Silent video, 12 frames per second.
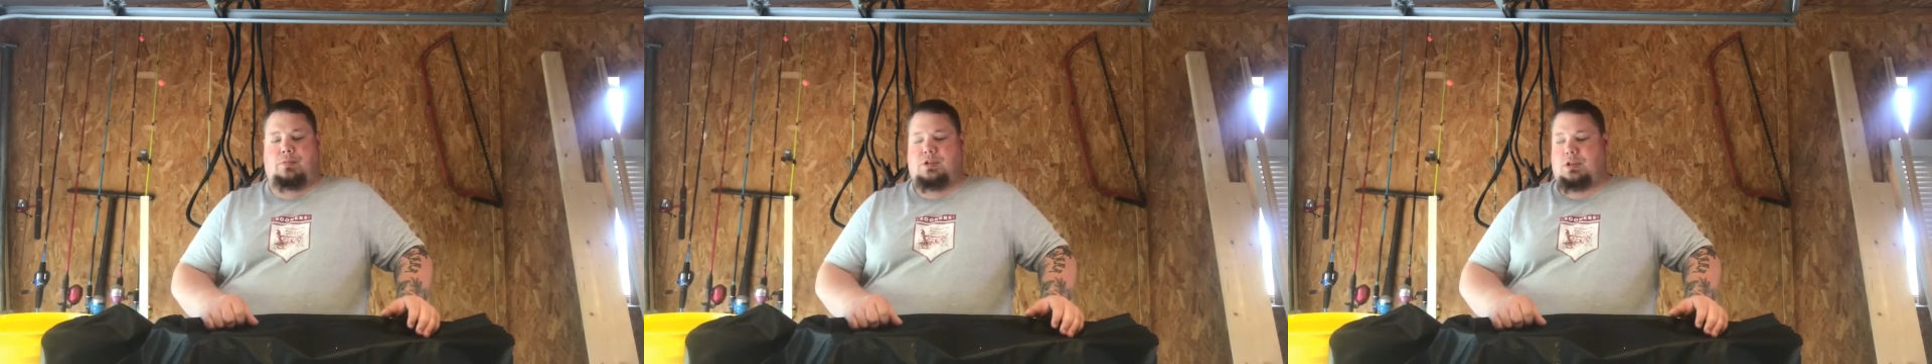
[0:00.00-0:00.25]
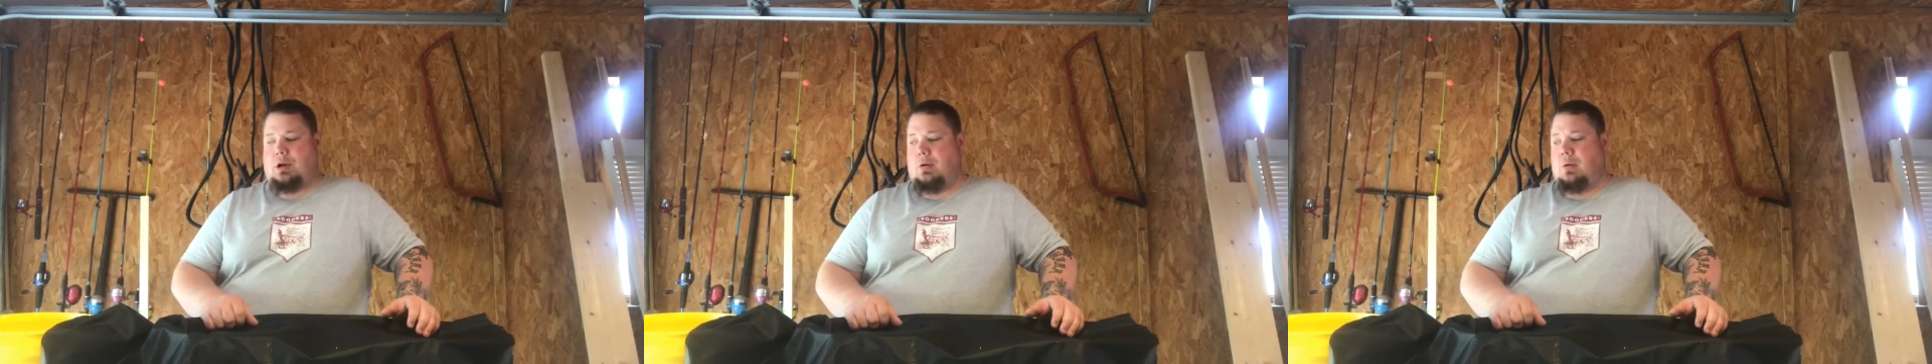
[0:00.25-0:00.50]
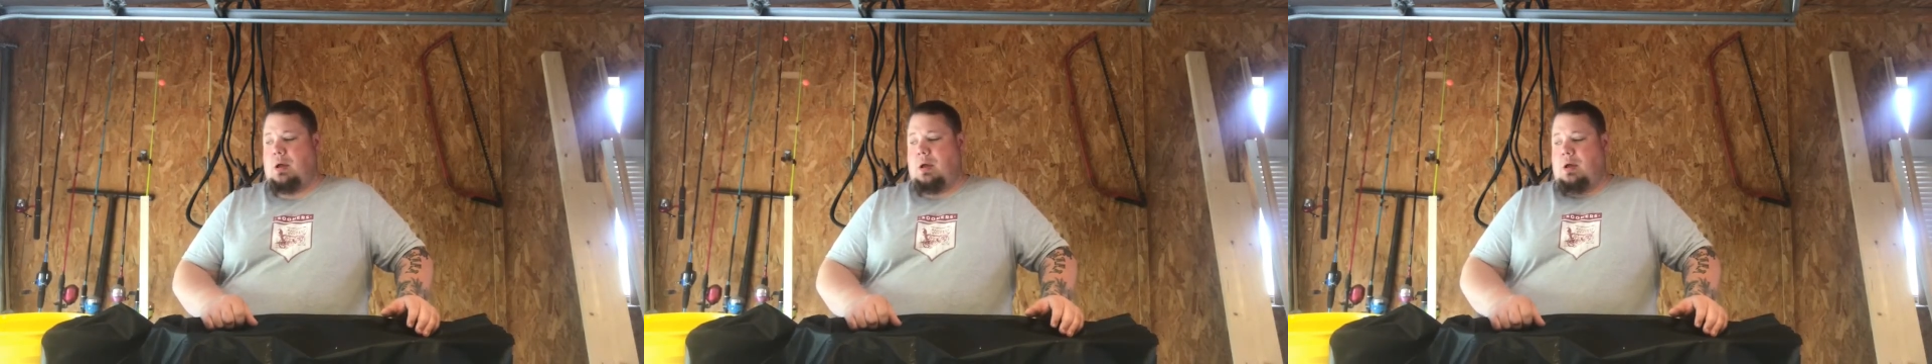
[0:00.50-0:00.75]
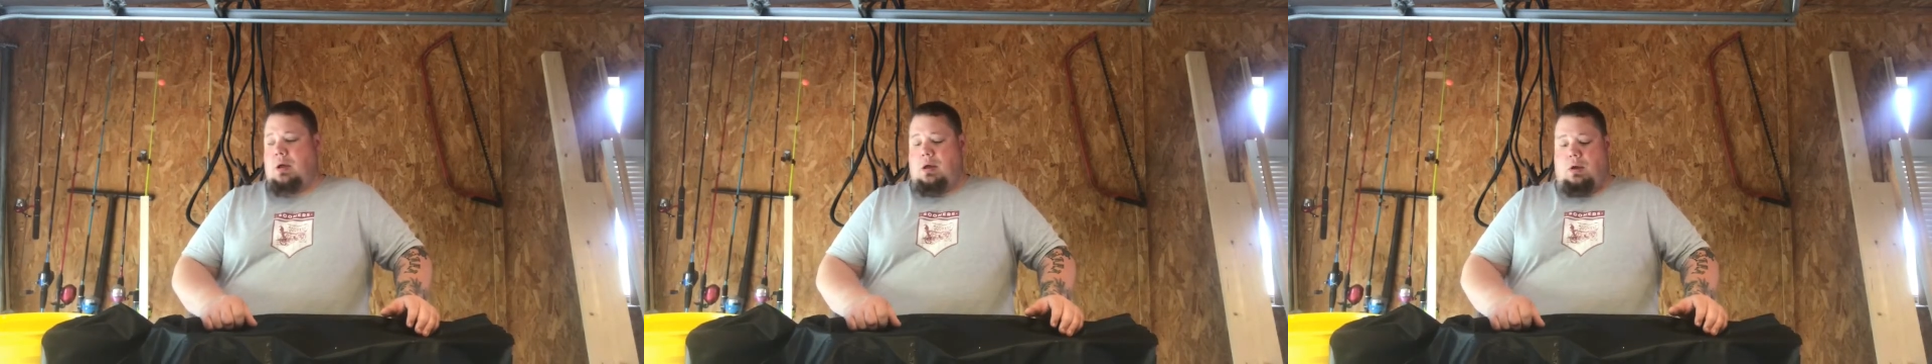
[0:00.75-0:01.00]
So
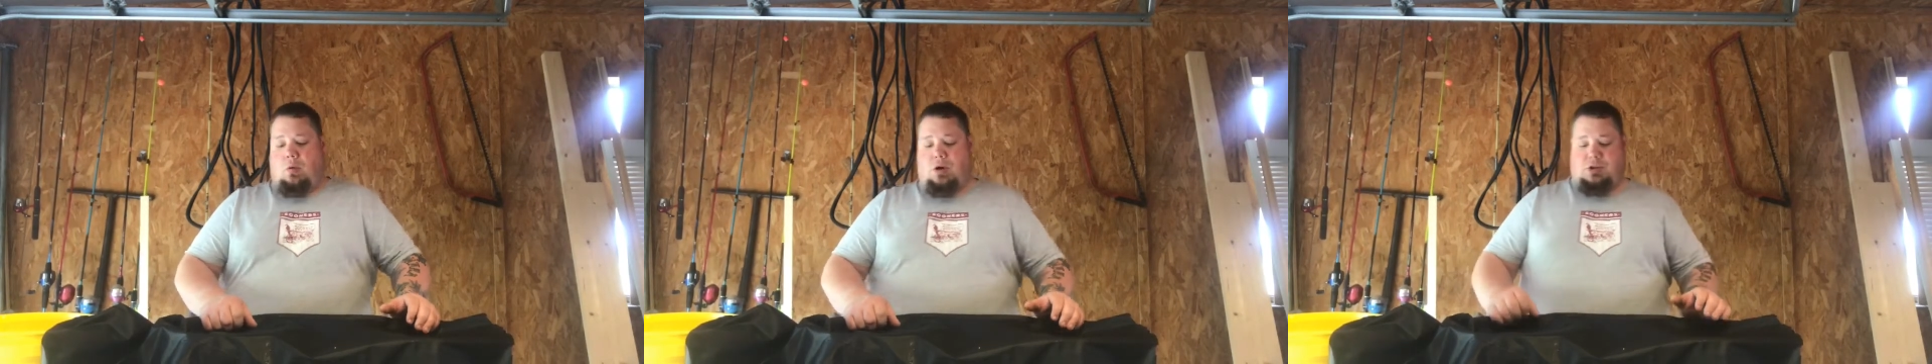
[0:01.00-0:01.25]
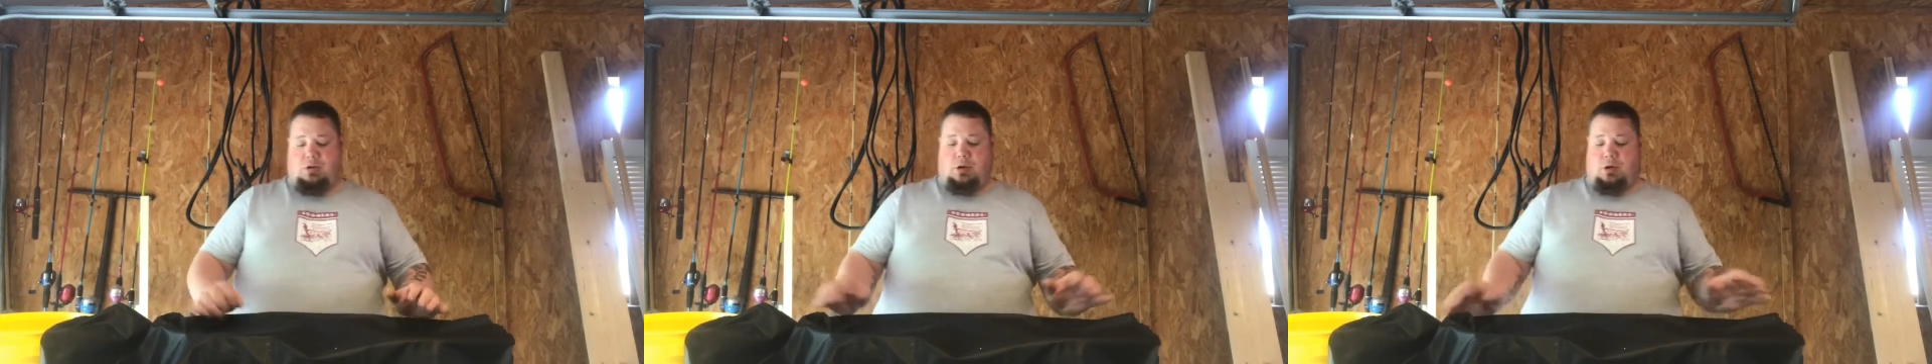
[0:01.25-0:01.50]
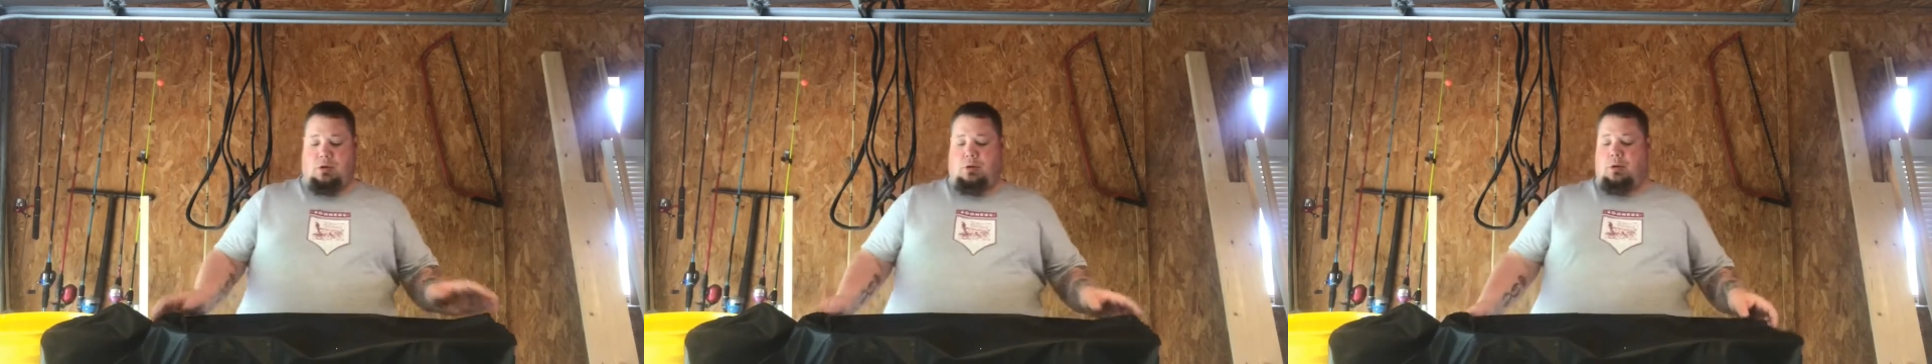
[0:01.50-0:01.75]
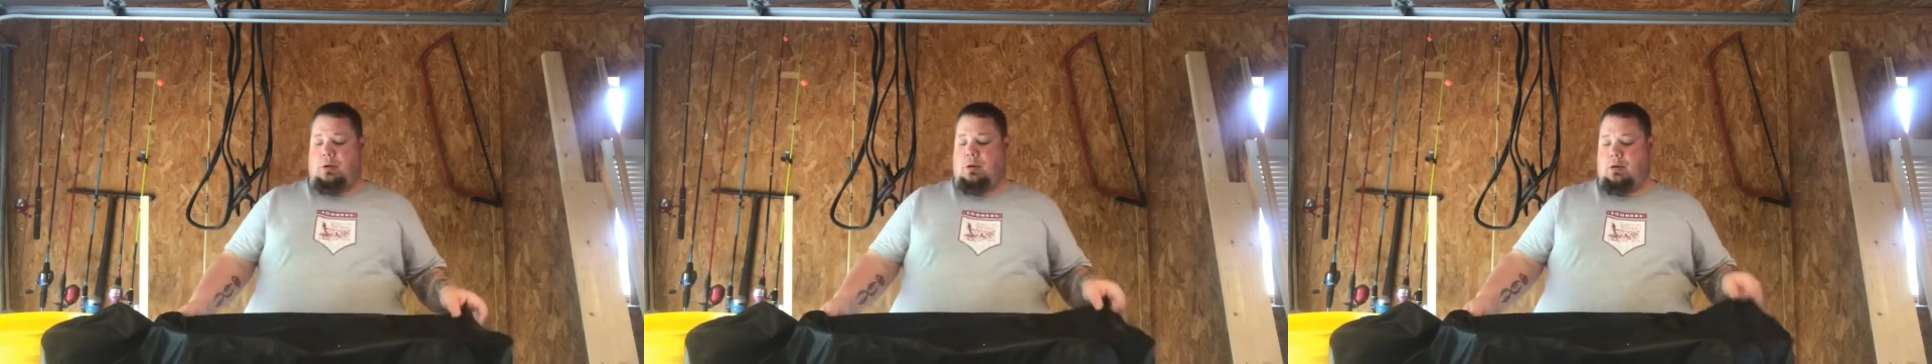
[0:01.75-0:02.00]
what you
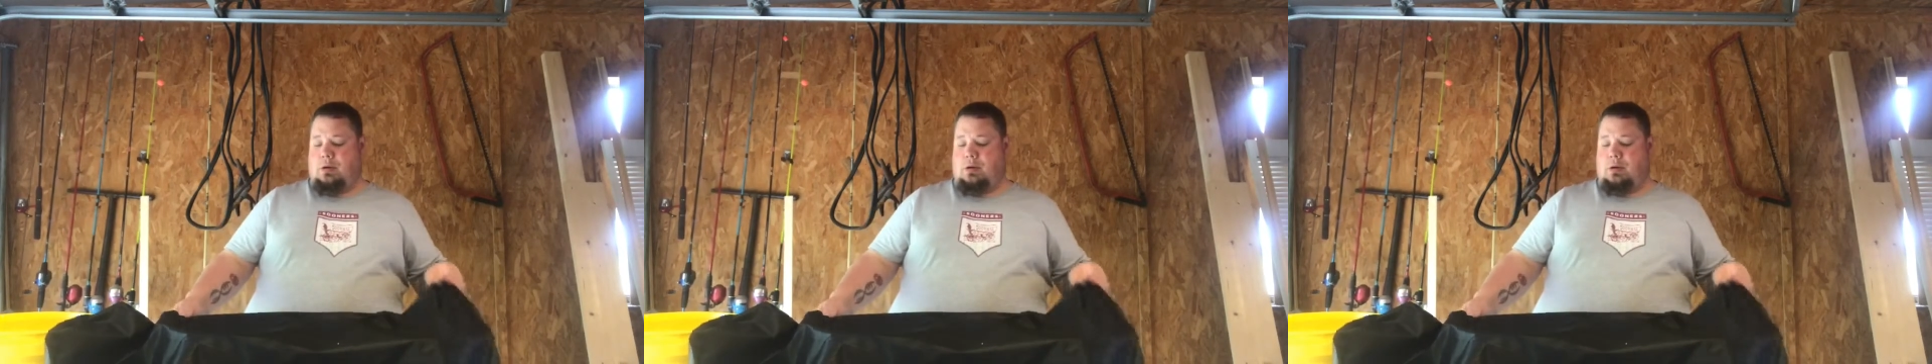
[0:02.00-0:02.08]
do